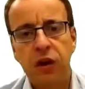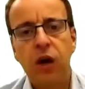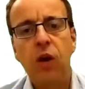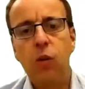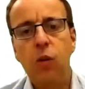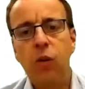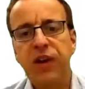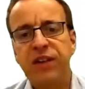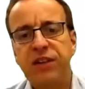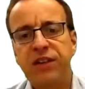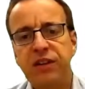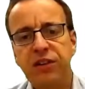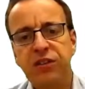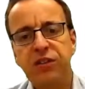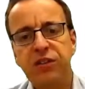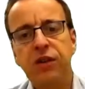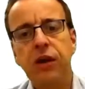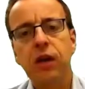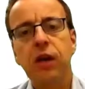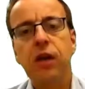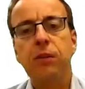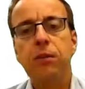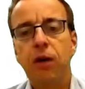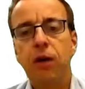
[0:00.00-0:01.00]
we
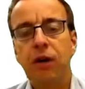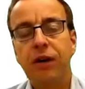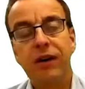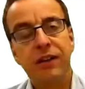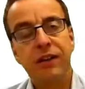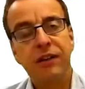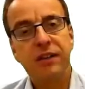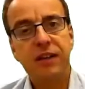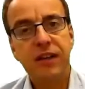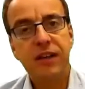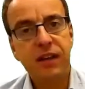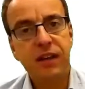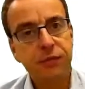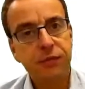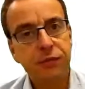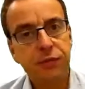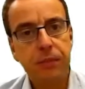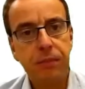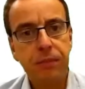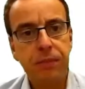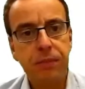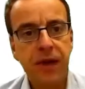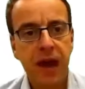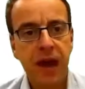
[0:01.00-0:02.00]
additionally modeled
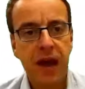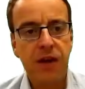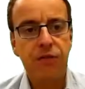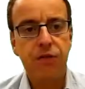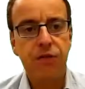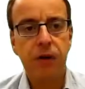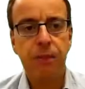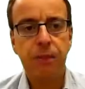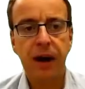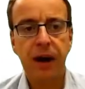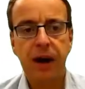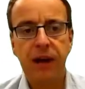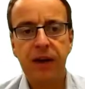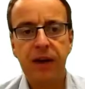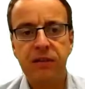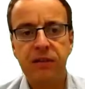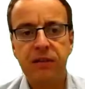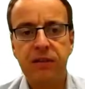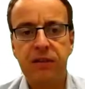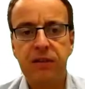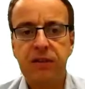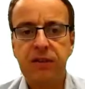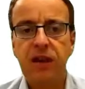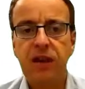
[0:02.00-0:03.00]
different behavioral
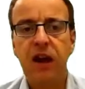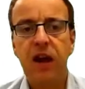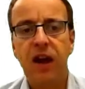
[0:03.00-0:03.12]
biases